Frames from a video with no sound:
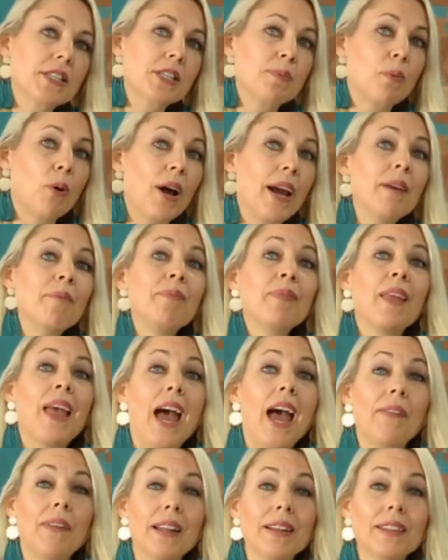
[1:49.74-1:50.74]
spray,
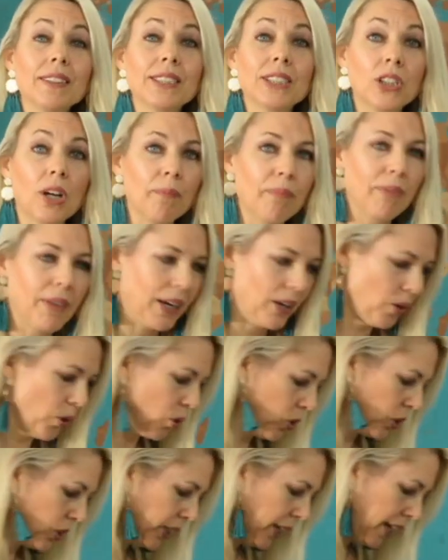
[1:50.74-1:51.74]
and that'll stop that
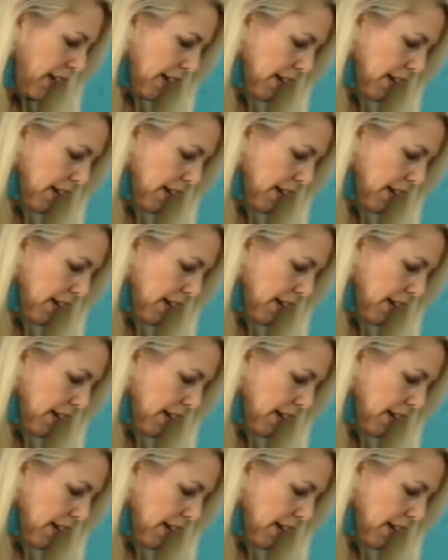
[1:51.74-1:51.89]
naughty